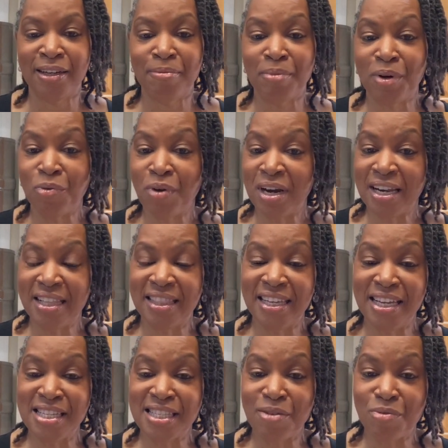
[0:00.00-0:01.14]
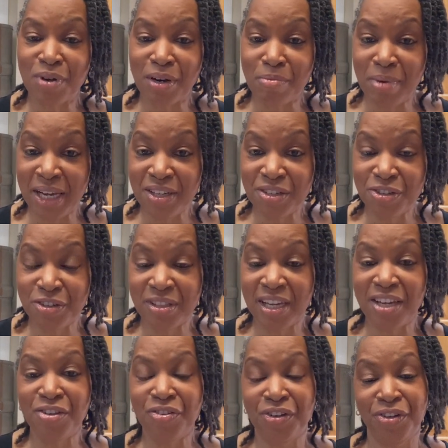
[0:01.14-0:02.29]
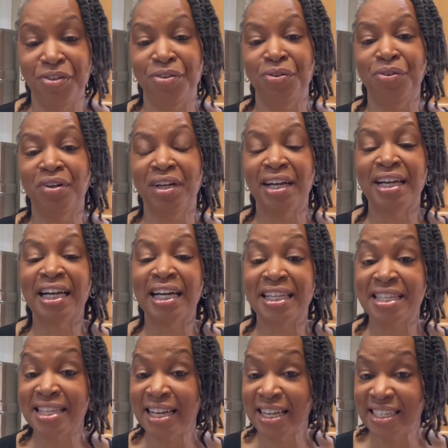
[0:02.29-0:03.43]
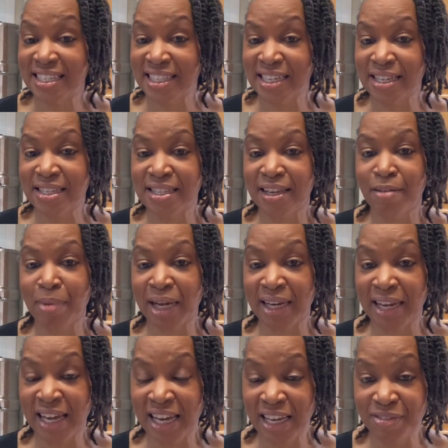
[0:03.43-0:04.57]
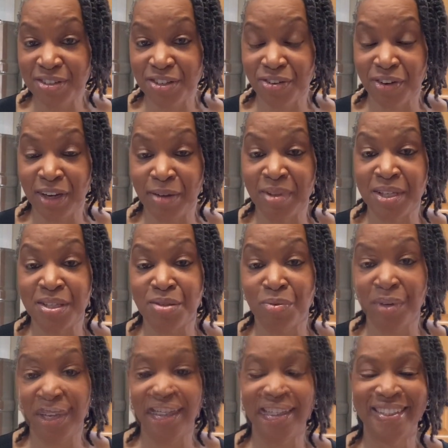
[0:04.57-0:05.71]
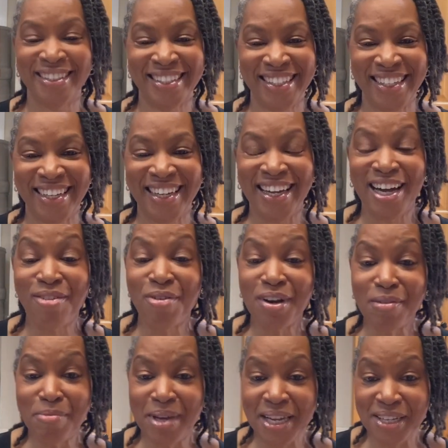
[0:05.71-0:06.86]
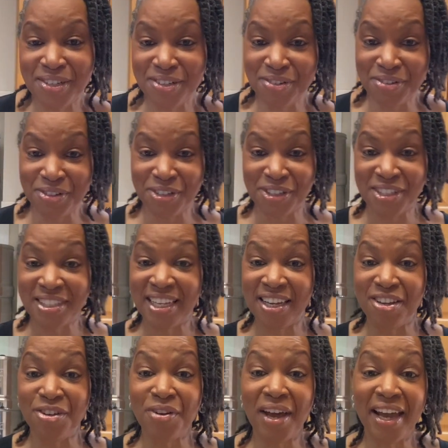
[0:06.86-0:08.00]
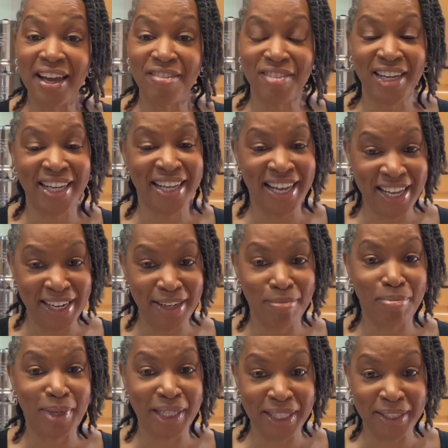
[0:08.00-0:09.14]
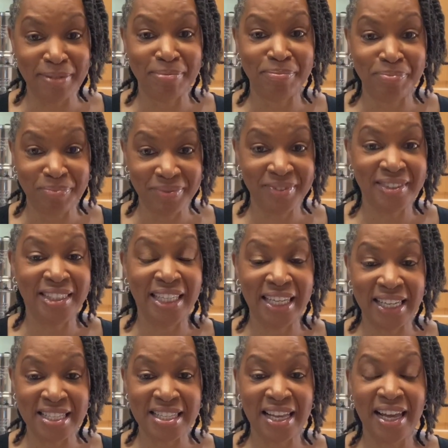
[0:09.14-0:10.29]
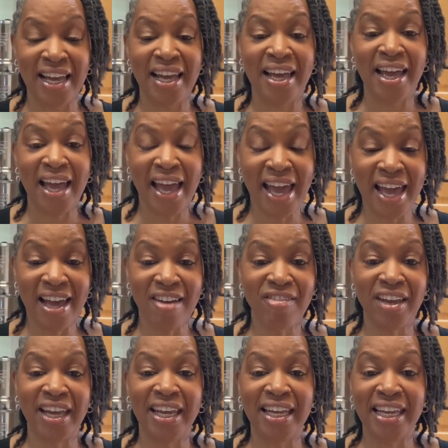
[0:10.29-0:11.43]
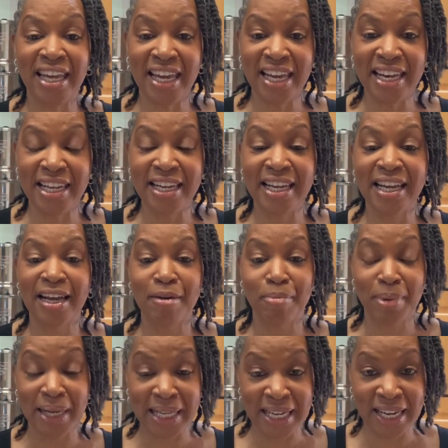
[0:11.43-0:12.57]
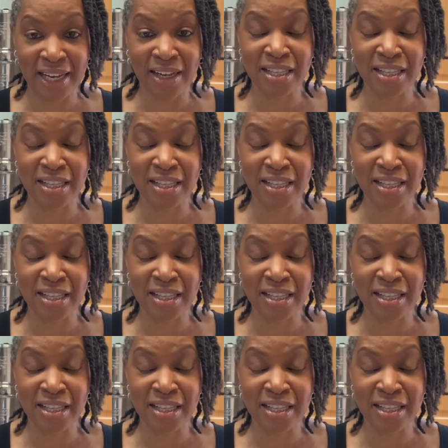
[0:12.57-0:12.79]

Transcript: But one of the things I want to make sure that you do, and I discussed this in my live stream this week, I want to make sure that you have a canning plan. Yes, have a canning plan.